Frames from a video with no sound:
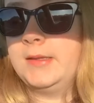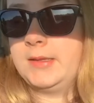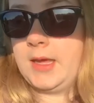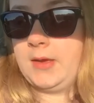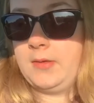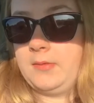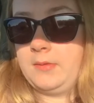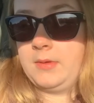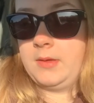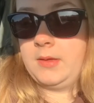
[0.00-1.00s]
So
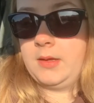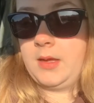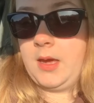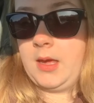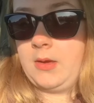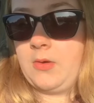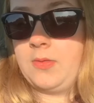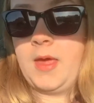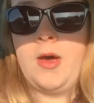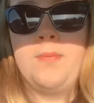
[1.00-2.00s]
I got
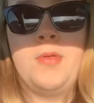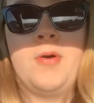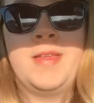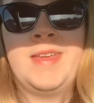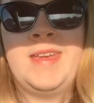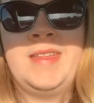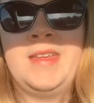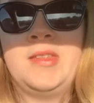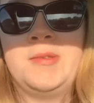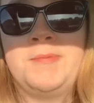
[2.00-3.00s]
the help that I
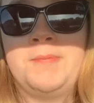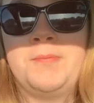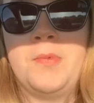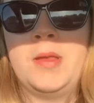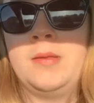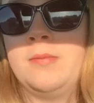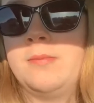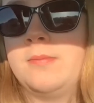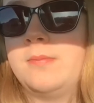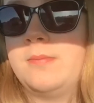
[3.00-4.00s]
needed when,
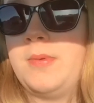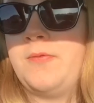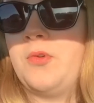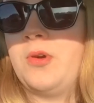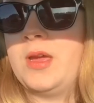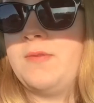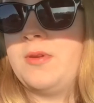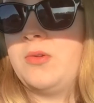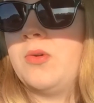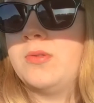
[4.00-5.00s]
before I
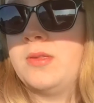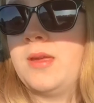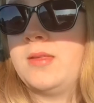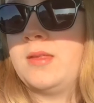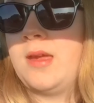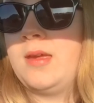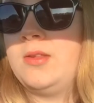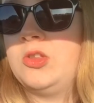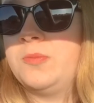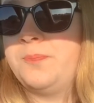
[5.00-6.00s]
even got to that
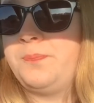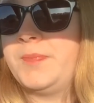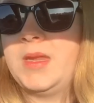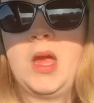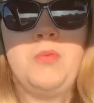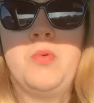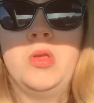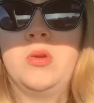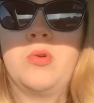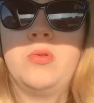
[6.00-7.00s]
stage. And I
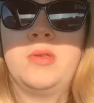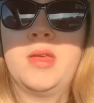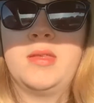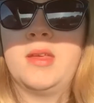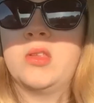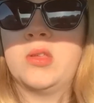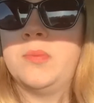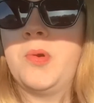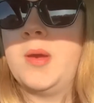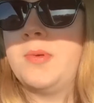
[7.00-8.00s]
wouldn't have gotten to that stage because
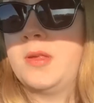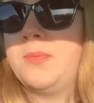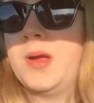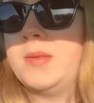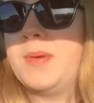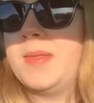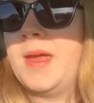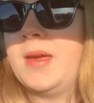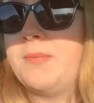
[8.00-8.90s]
of Brett, because Brett's been there.